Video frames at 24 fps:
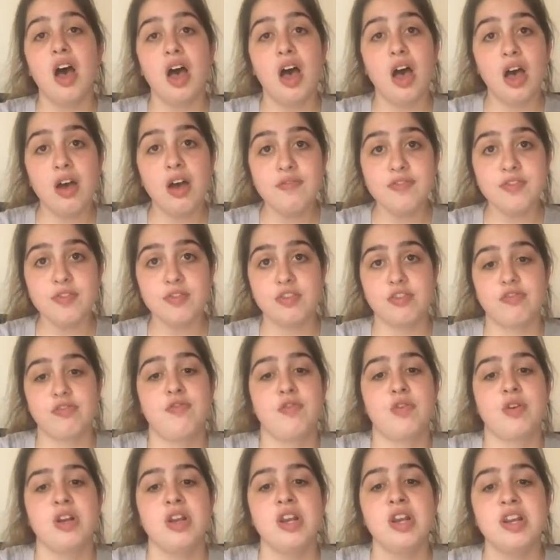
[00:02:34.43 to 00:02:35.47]
Of those
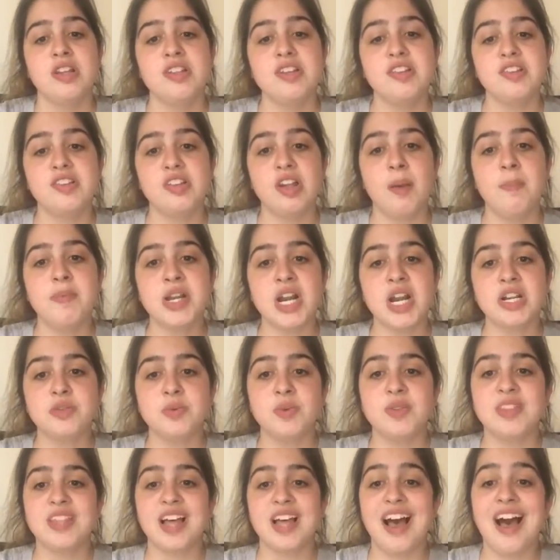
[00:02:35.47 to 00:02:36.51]
4, the subject
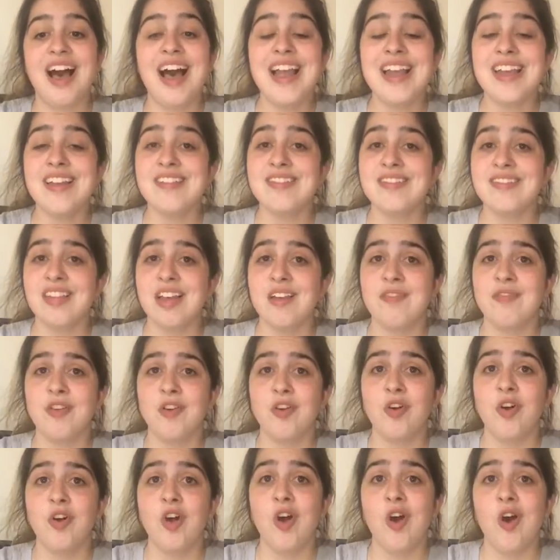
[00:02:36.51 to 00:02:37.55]
with the highest
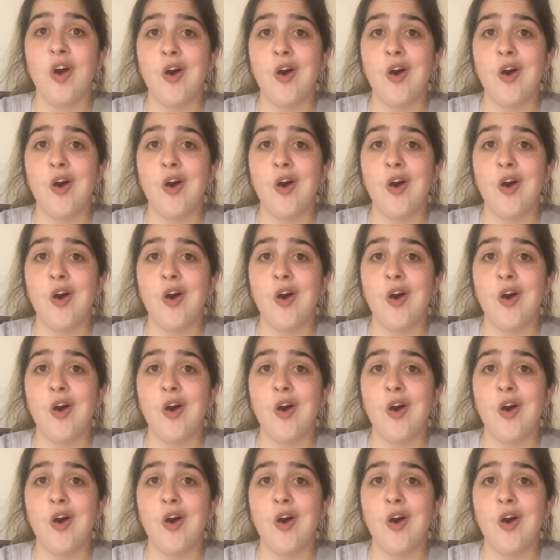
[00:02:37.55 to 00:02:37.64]
level